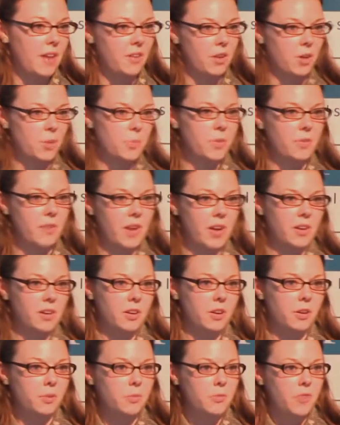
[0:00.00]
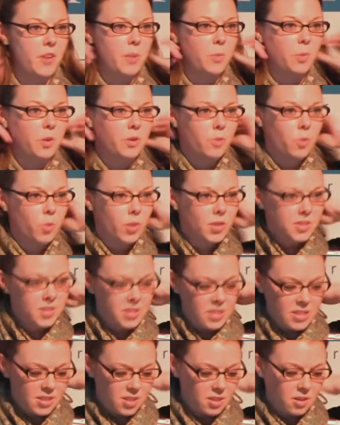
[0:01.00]
I thought it provided a good framework for what is
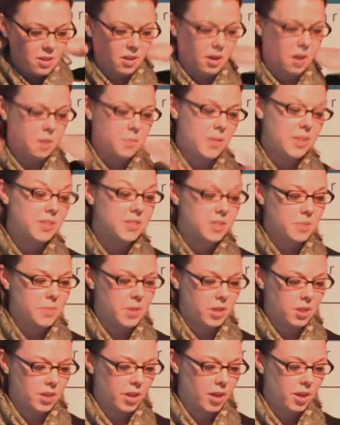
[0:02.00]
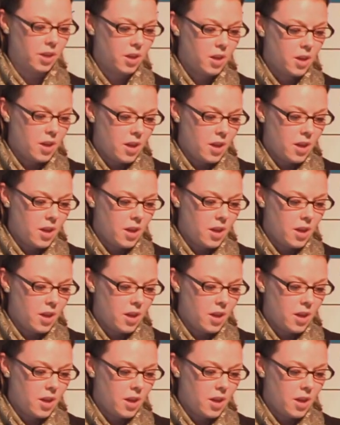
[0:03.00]
instability.